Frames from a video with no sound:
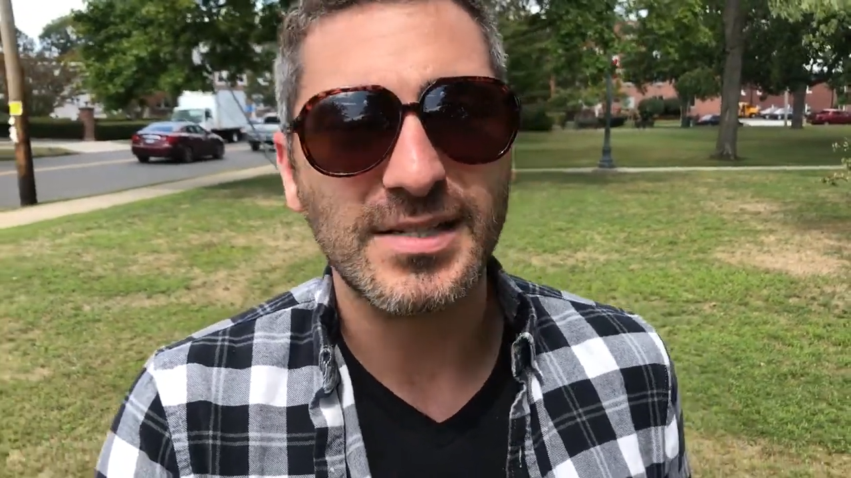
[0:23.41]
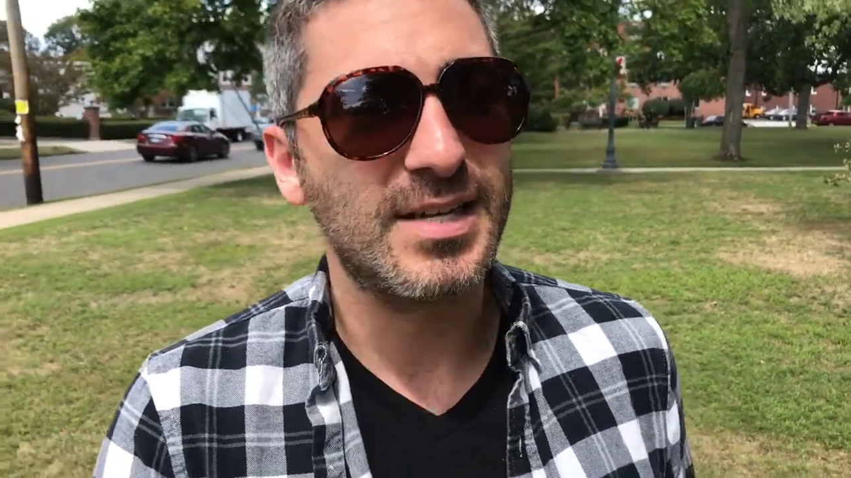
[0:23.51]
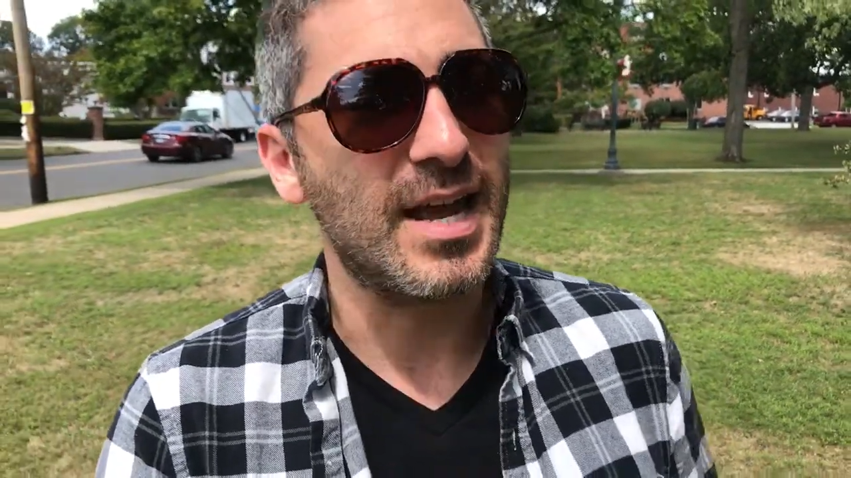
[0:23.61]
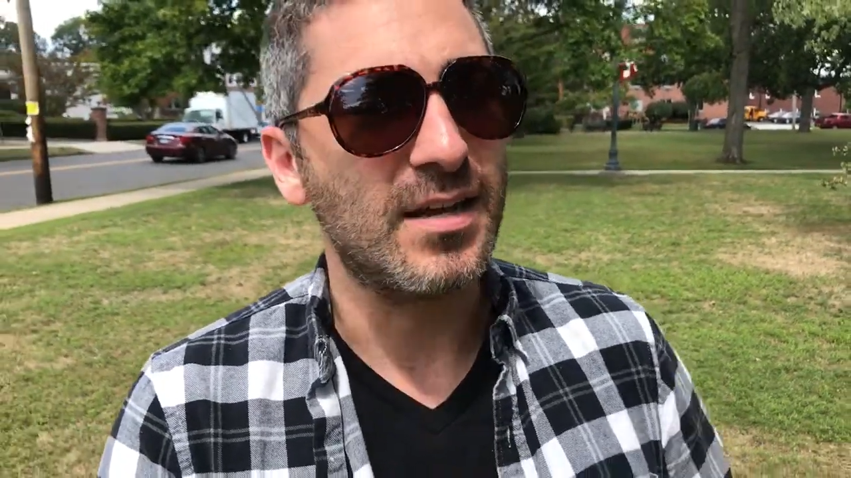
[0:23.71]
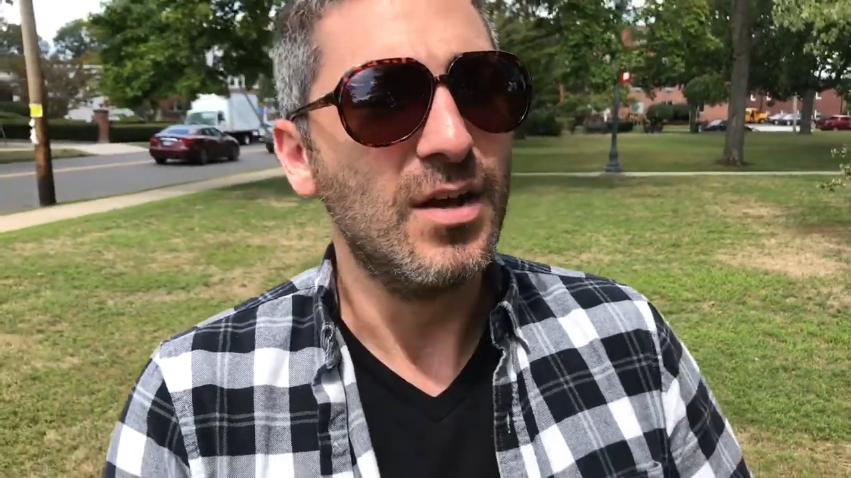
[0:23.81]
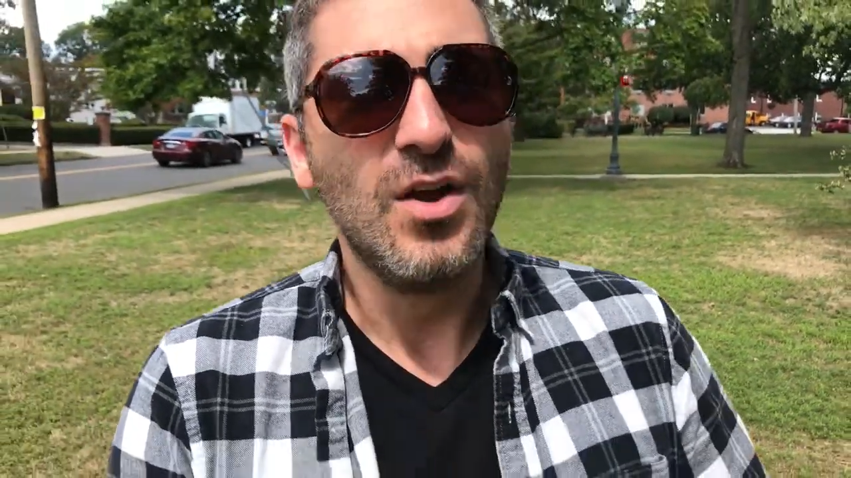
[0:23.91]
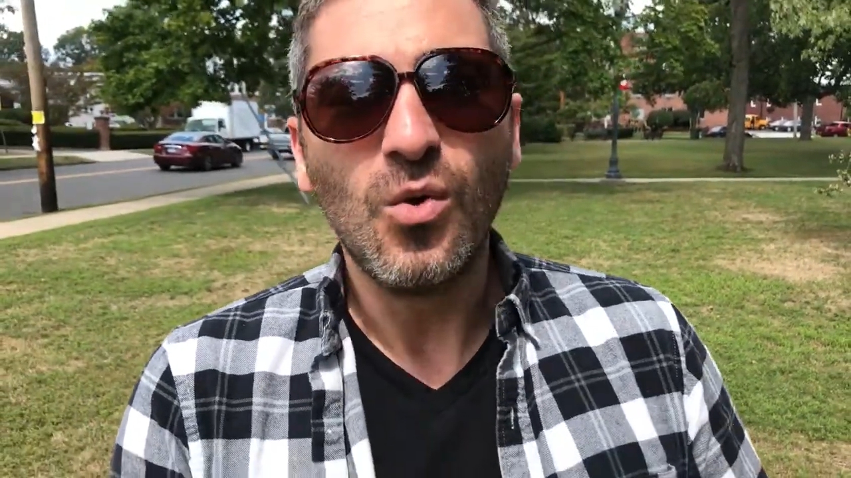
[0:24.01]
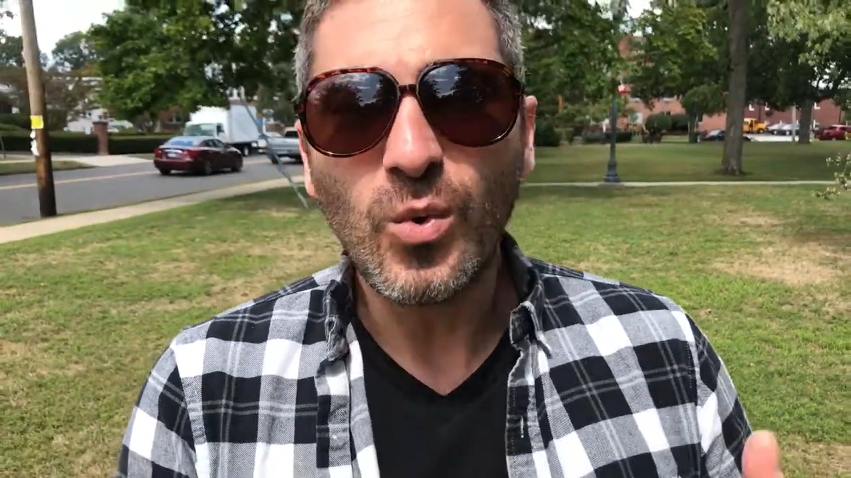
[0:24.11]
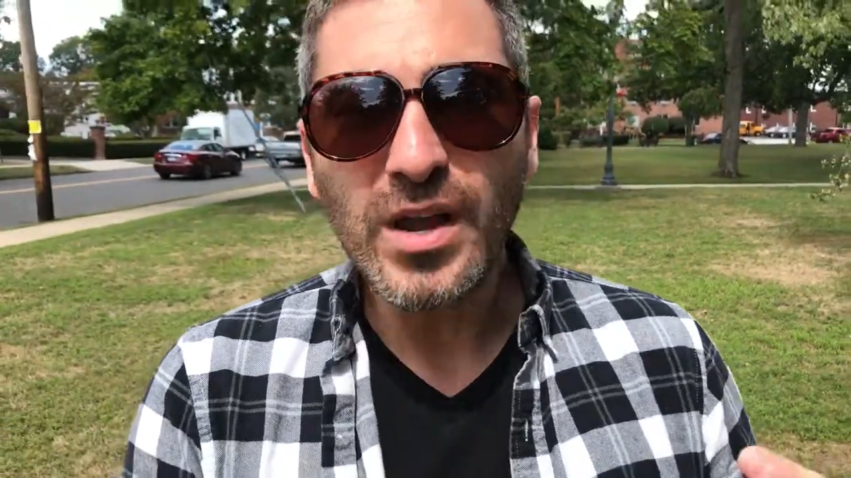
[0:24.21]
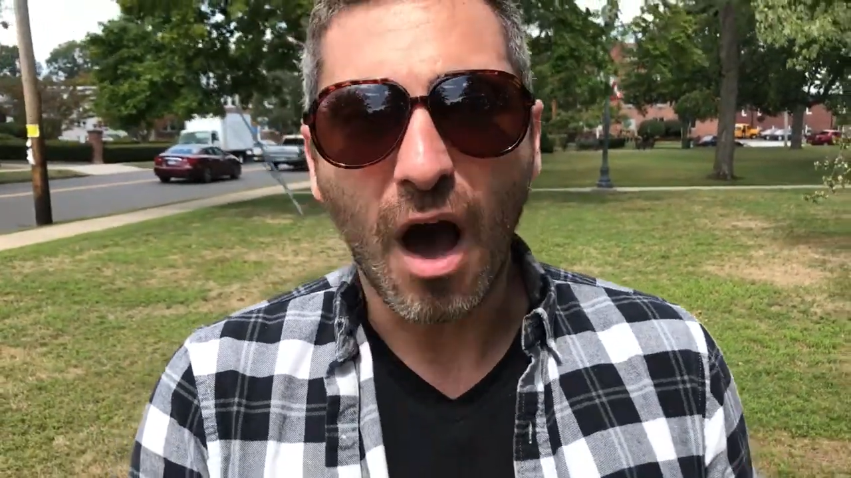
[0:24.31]
said,
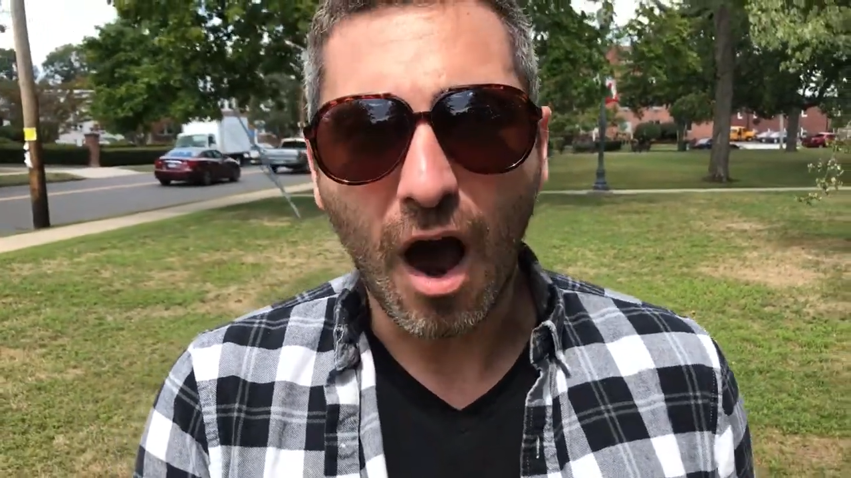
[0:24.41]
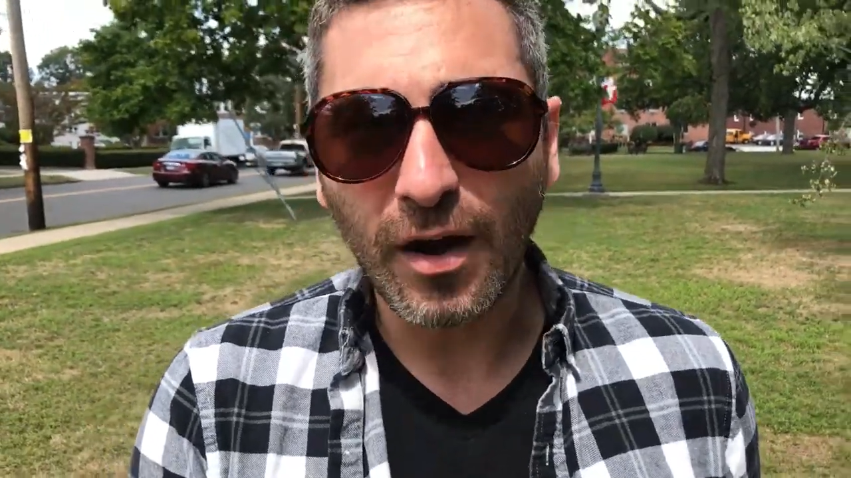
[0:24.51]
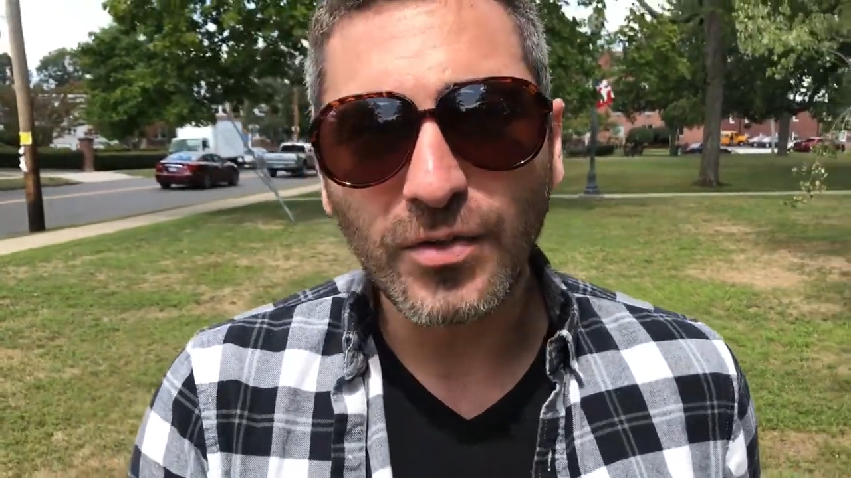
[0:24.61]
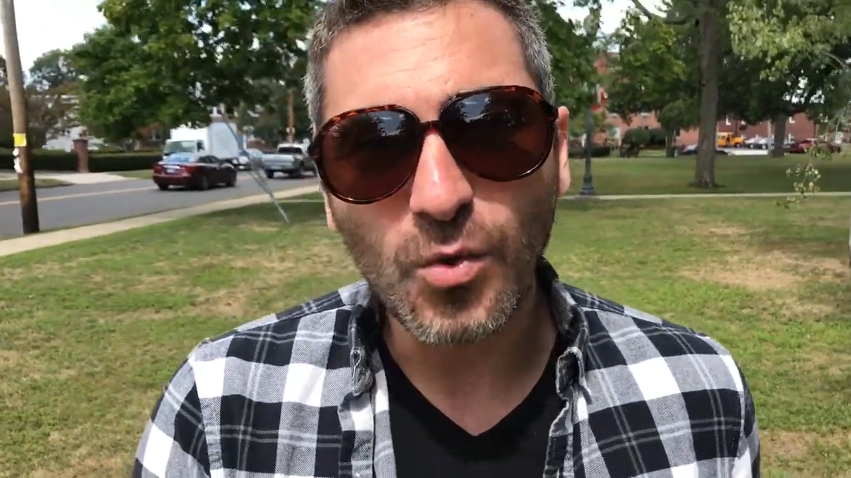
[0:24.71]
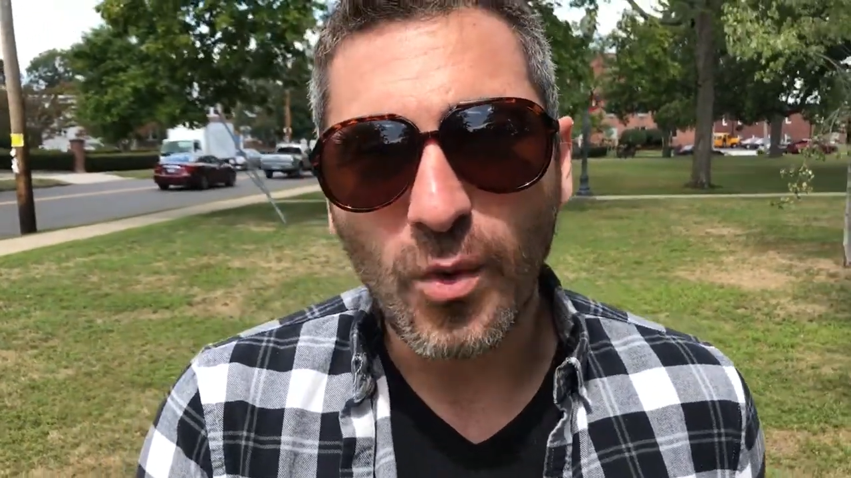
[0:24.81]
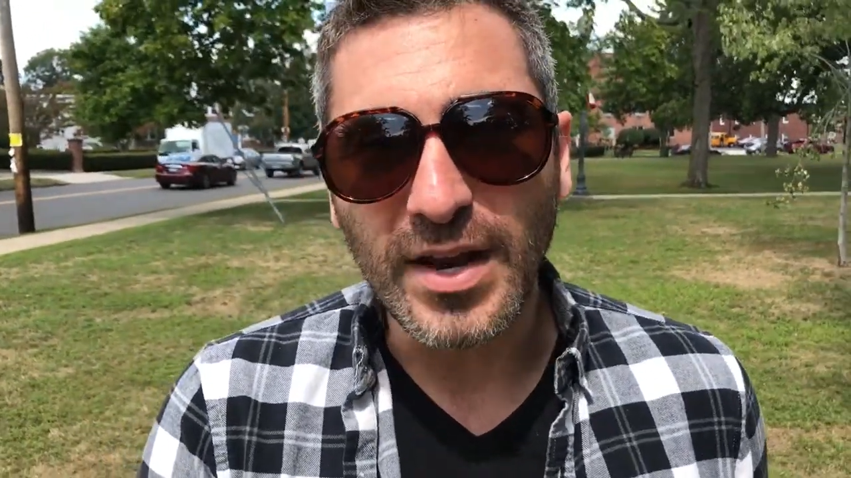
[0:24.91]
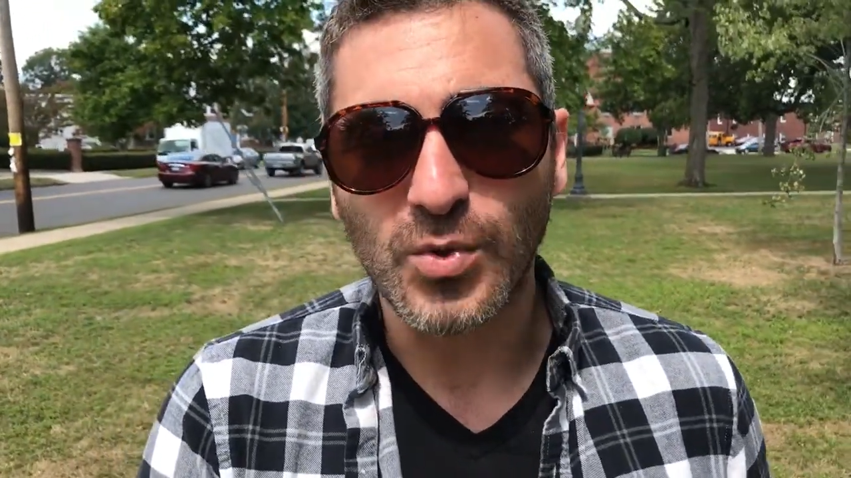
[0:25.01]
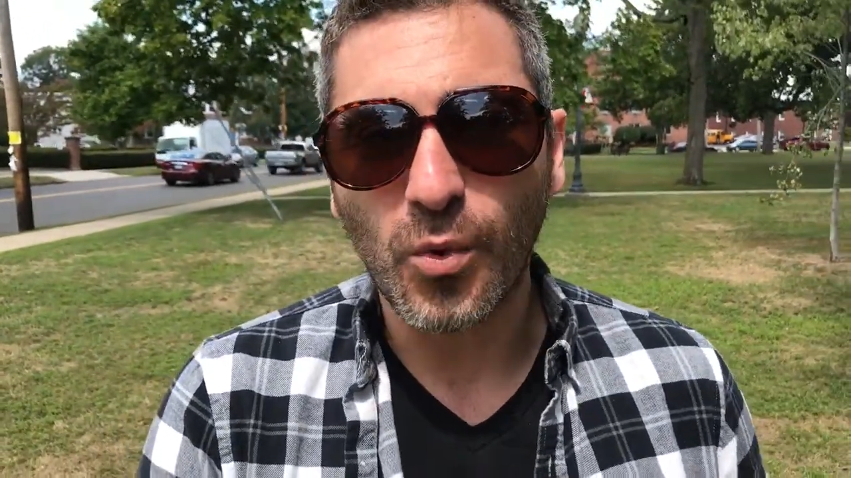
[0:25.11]
we are the wind.